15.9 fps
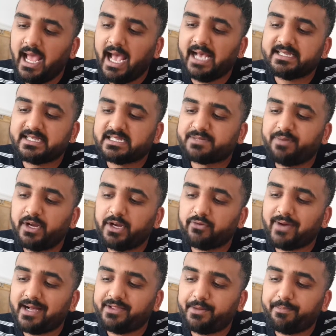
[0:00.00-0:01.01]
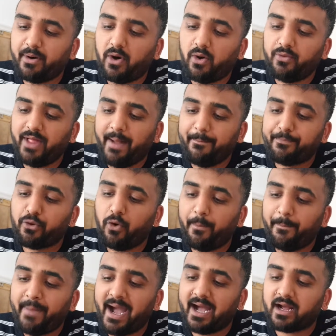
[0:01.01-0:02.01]
As he spun around the bowl, that
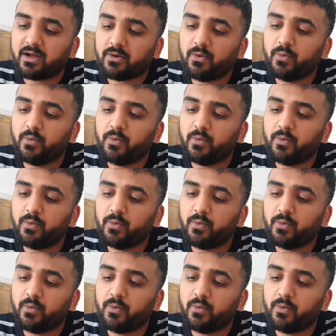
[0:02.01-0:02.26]
brought back